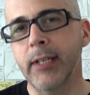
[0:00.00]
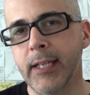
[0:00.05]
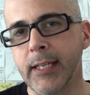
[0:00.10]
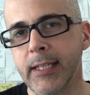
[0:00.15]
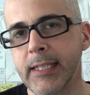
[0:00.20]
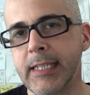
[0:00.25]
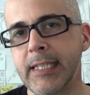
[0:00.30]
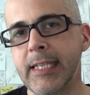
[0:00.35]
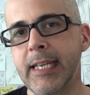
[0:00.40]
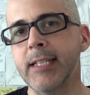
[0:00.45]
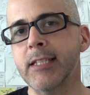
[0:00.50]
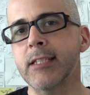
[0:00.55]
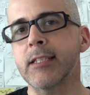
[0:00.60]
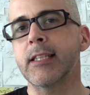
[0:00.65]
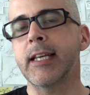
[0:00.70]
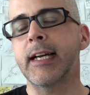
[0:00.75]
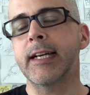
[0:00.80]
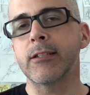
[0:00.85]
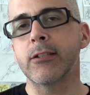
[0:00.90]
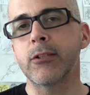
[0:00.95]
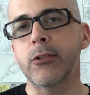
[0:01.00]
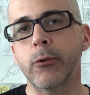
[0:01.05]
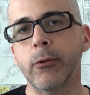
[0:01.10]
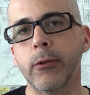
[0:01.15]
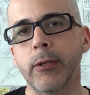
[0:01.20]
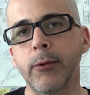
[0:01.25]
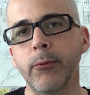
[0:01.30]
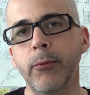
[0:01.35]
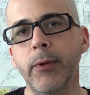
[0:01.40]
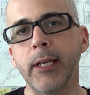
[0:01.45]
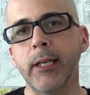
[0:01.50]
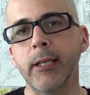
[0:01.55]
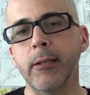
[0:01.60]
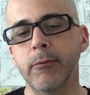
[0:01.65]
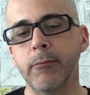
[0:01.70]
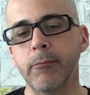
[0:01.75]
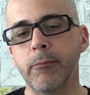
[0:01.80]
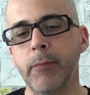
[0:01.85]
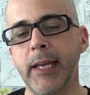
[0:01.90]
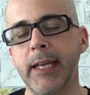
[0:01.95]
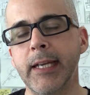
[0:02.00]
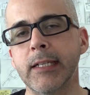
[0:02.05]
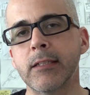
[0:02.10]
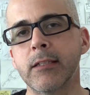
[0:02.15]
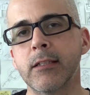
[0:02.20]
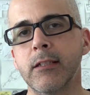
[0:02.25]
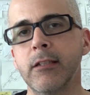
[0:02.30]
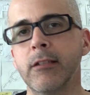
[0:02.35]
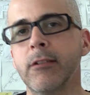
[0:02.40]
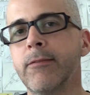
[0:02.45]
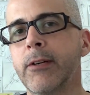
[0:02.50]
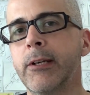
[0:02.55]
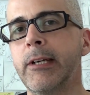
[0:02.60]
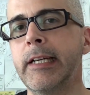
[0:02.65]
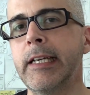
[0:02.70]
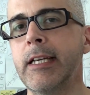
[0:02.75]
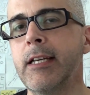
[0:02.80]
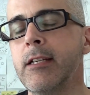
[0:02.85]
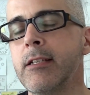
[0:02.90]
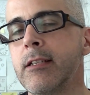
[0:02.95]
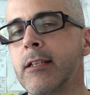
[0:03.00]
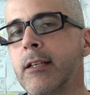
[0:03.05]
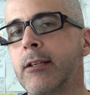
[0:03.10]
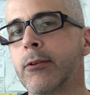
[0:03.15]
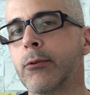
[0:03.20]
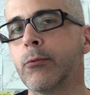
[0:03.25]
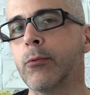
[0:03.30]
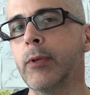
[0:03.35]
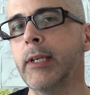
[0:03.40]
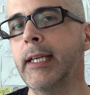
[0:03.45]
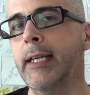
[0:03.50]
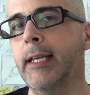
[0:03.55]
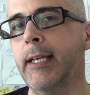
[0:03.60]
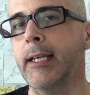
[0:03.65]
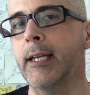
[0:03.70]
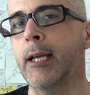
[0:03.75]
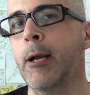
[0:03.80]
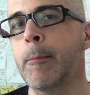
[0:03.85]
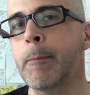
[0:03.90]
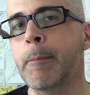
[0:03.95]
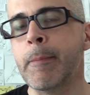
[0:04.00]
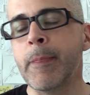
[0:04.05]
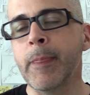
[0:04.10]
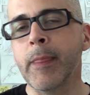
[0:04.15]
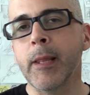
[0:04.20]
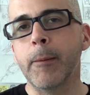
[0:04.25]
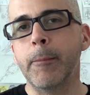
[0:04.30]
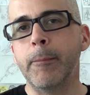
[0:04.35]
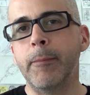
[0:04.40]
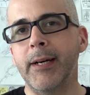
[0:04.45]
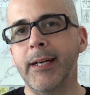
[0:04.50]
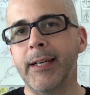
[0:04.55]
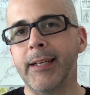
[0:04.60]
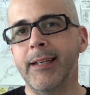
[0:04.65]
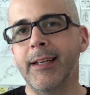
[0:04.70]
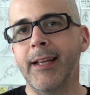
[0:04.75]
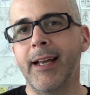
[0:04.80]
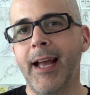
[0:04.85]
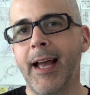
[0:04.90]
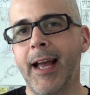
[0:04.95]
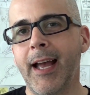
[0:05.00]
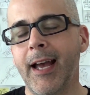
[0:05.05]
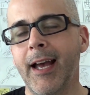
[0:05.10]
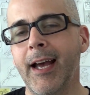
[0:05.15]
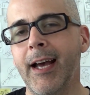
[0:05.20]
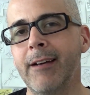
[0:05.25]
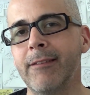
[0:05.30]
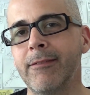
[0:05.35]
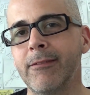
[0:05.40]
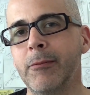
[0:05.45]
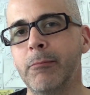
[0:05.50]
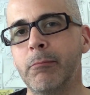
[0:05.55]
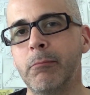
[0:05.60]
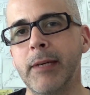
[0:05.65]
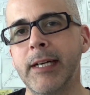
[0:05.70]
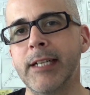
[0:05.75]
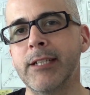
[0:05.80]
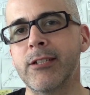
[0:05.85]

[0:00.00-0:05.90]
condense that story. We can make it still very easy to read, but have a